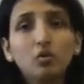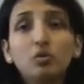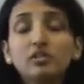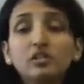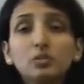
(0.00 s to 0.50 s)

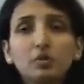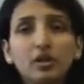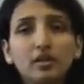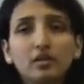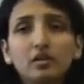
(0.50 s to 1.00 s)
What is
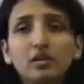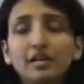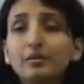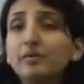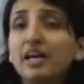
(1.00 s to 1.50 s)
prana?
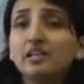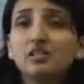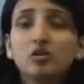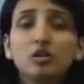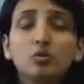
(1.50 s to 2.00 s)
Let me
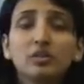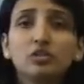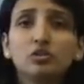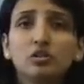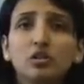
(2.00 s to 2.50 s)
ask you a
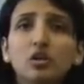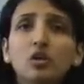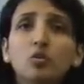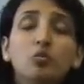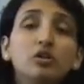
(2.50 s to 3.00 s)
question.
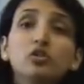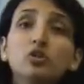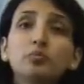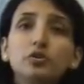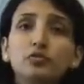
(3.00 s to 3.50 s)
What do
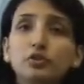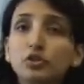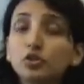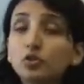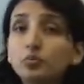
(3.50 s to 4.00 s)
you prefer?
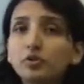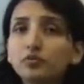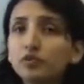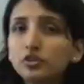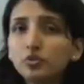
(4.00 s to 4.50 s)
Do you
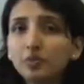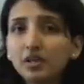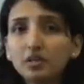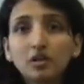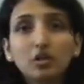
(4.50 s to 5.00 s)
prefer to
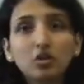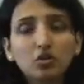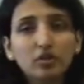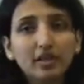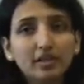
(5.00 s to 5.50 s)
be in a
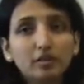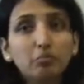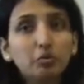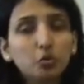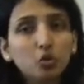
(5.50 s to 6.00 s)

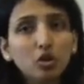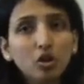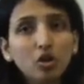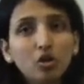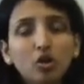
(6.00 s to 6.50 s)
chlorinated
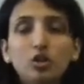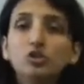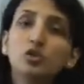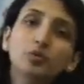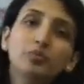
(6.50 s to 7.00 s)
pool? Or
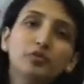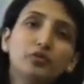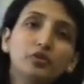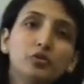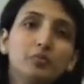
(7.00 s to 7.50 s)
do you
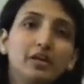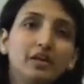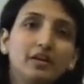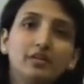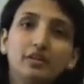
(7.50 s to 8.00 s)
prefer to
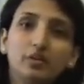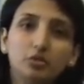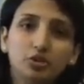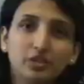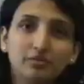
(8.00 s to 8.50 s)
be in the
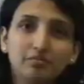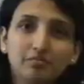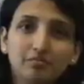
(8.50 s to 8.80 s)
ocean?